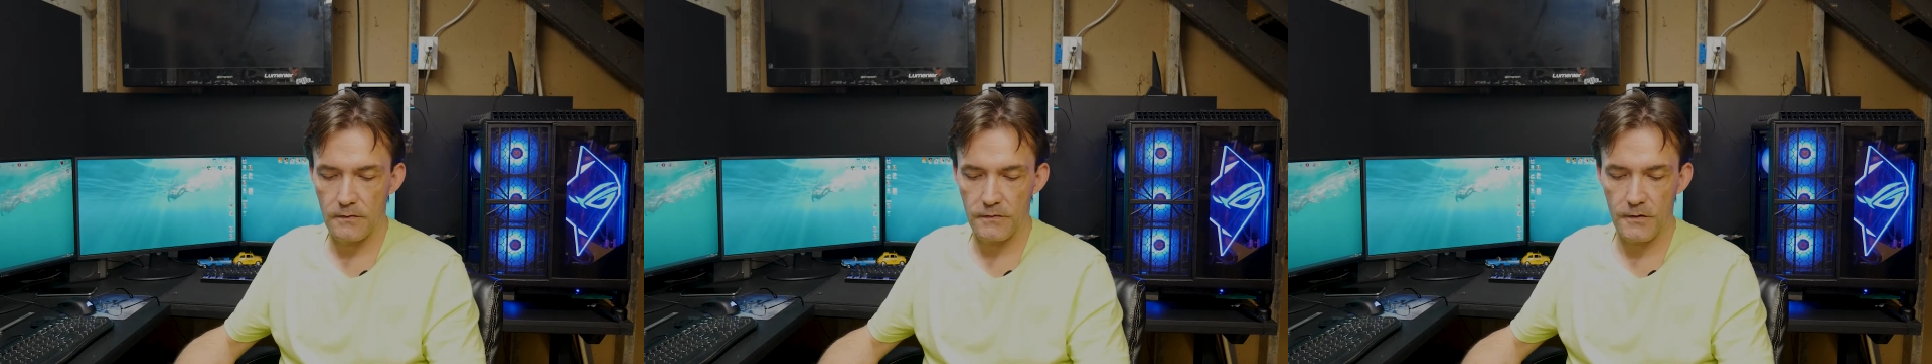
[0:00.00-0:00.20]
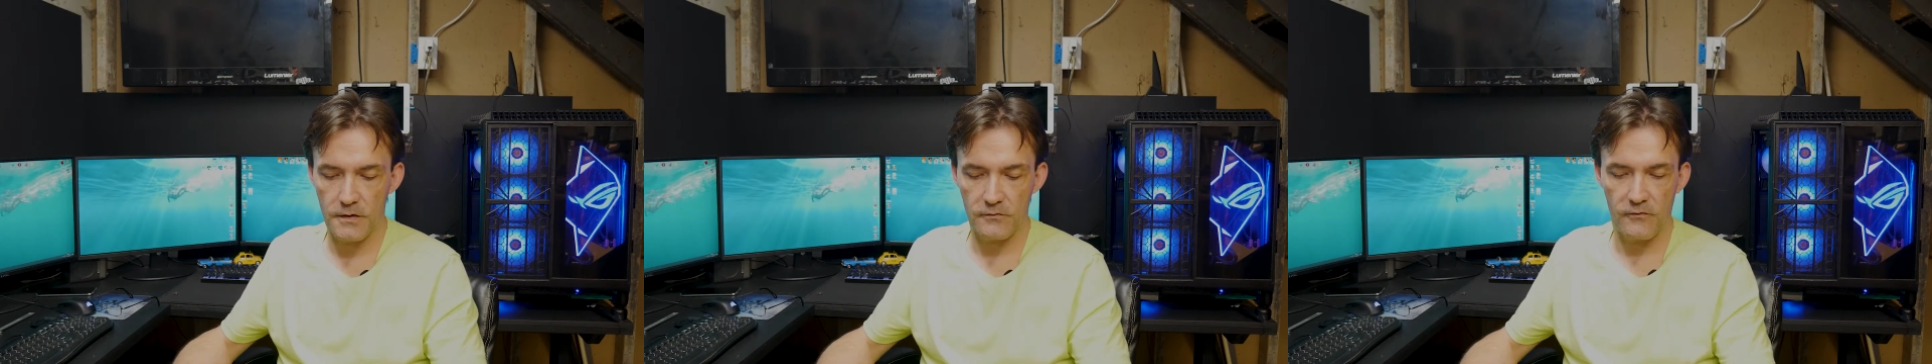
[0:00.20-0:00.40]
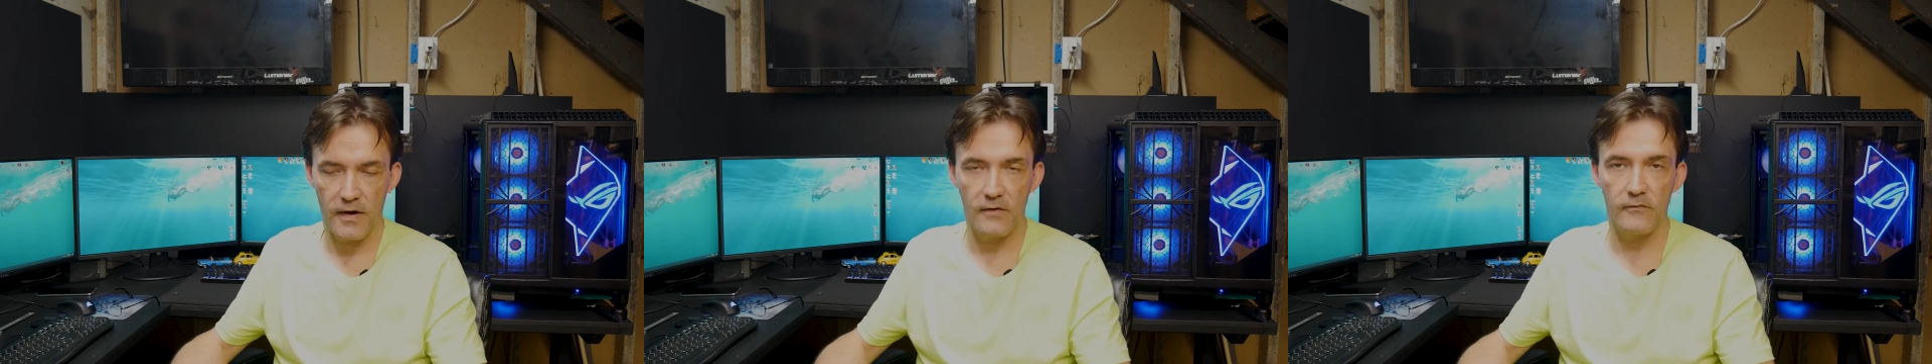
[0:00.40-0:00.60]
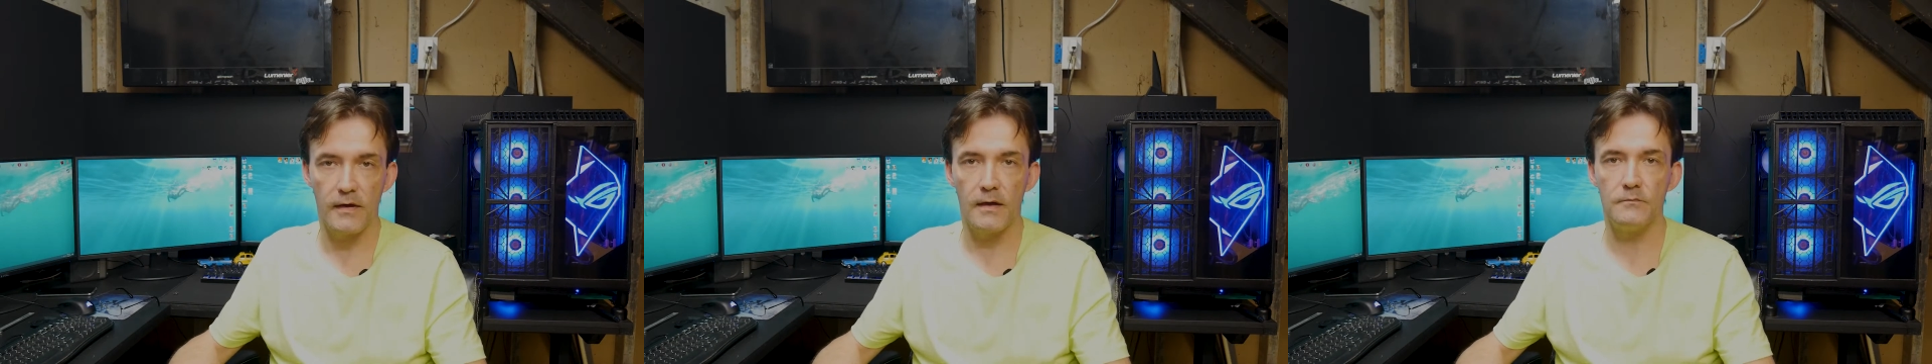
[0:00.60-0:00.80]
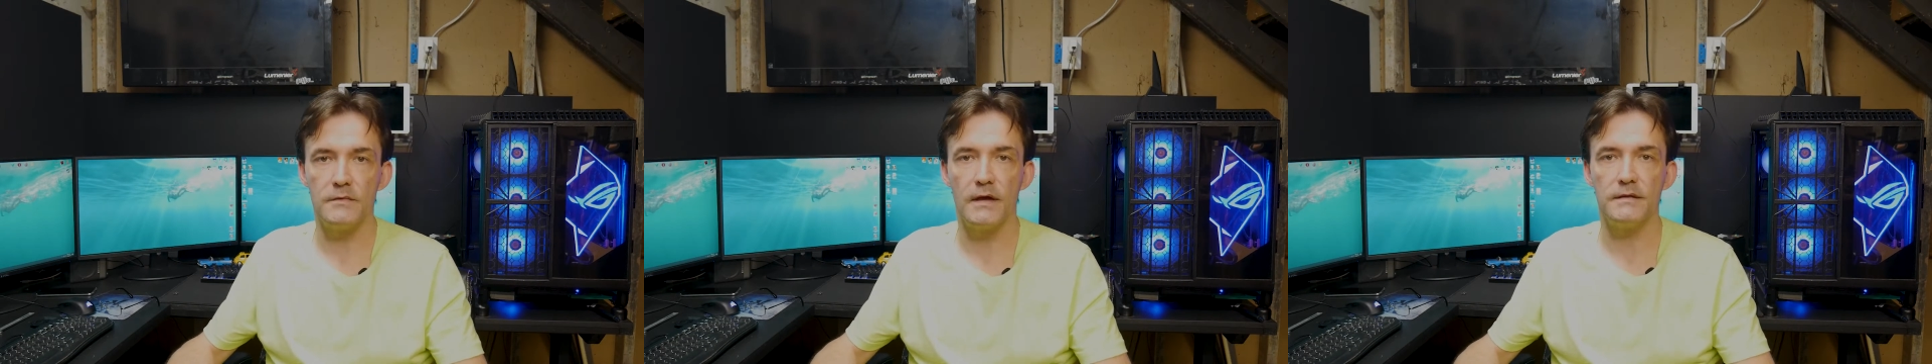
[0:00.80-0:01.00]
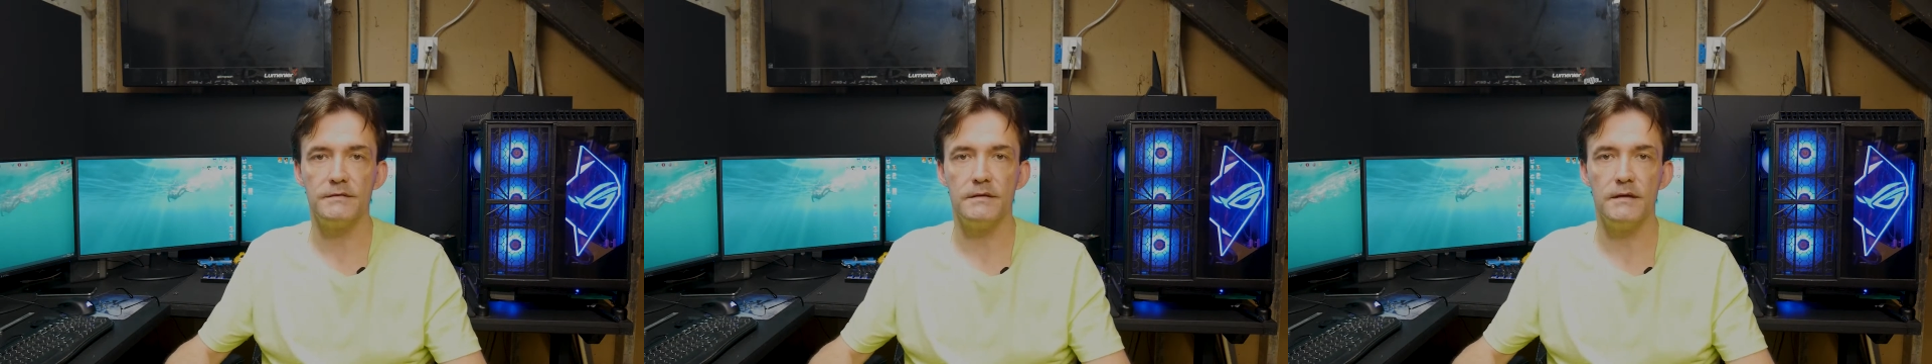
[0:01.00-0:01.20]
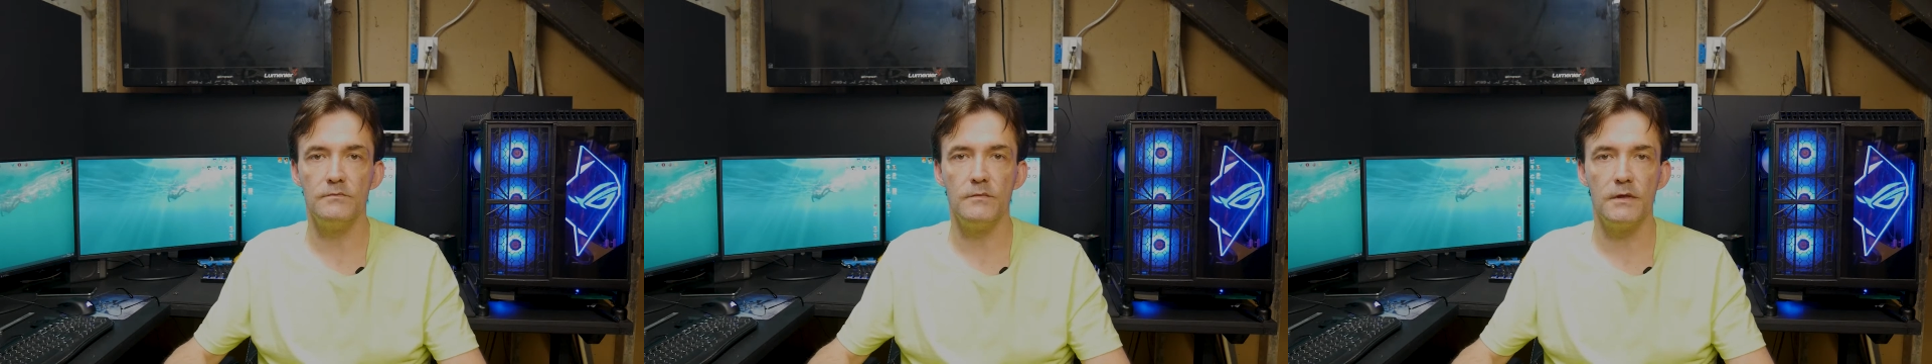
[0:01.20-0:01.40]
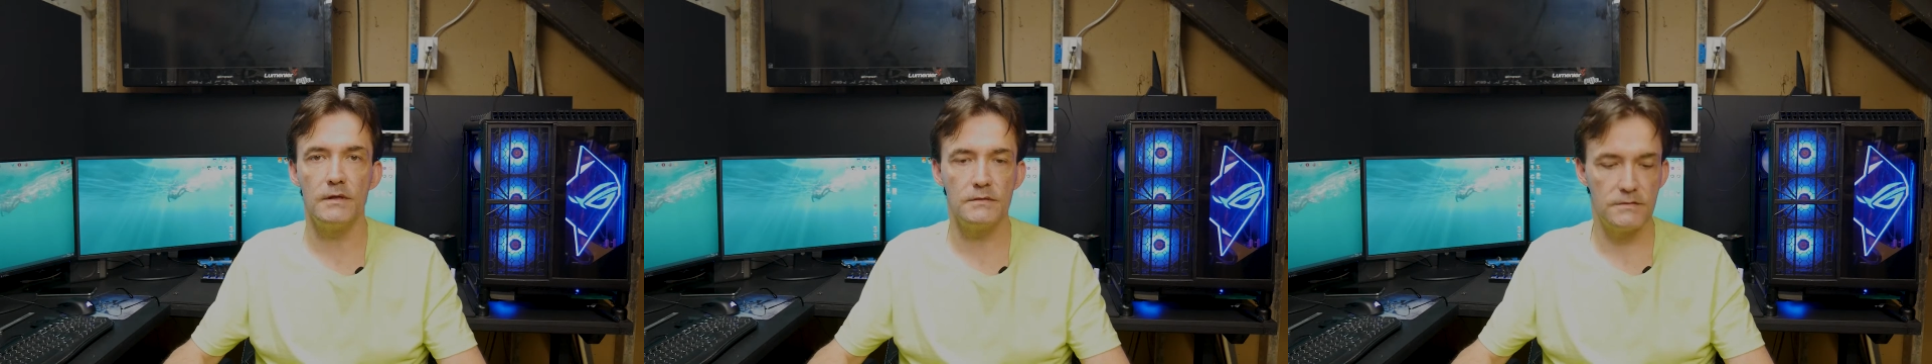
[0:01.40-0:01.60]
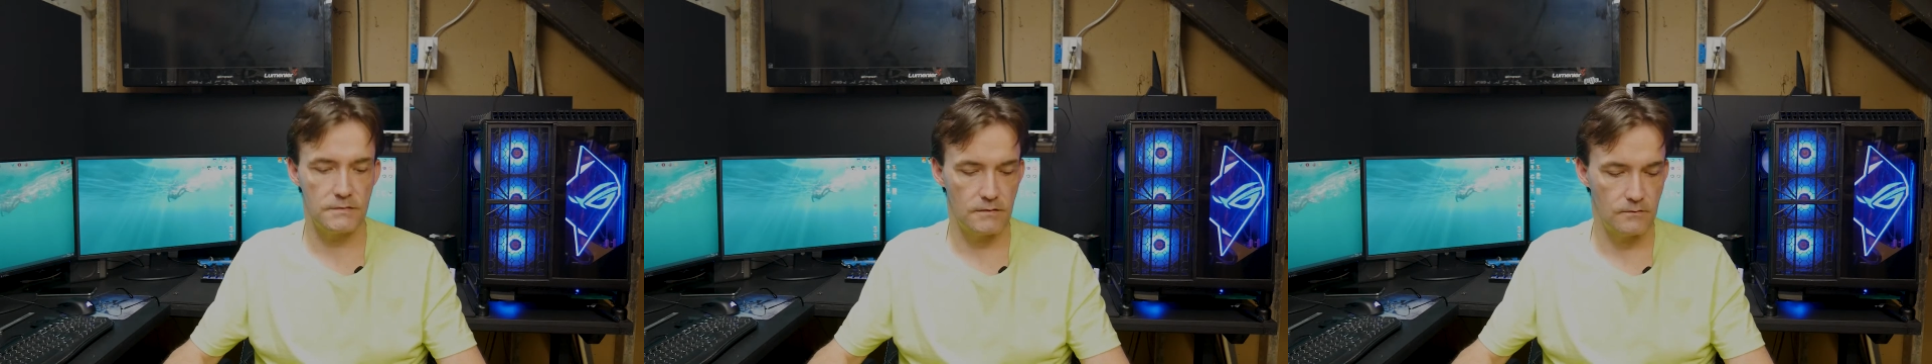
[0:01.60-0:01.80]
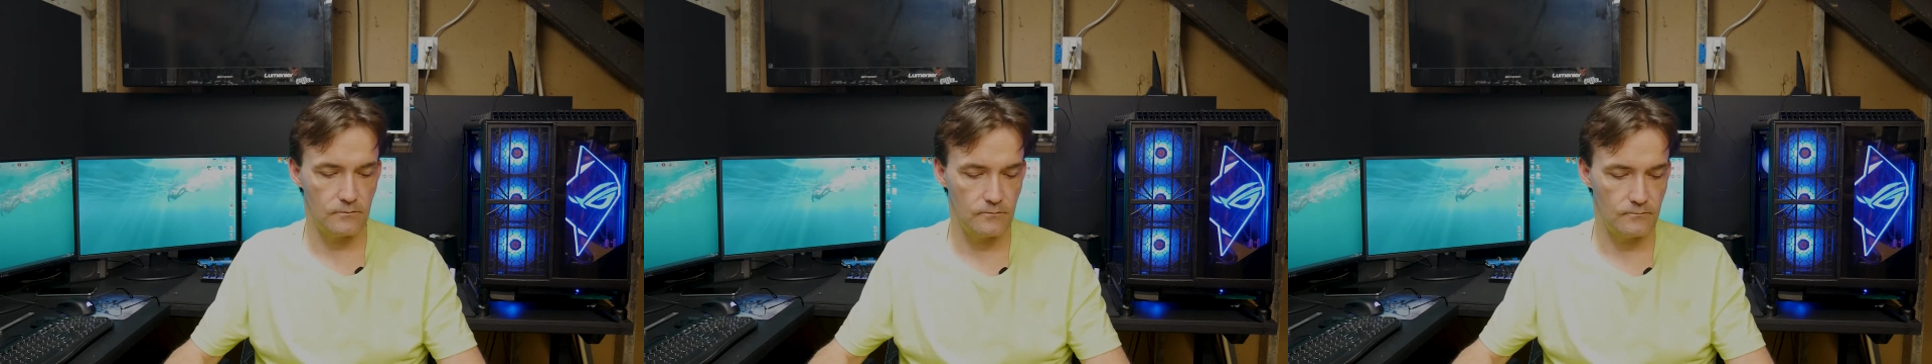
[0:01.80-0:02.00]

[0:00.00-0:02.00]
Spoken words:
35 amp, 19 minutes.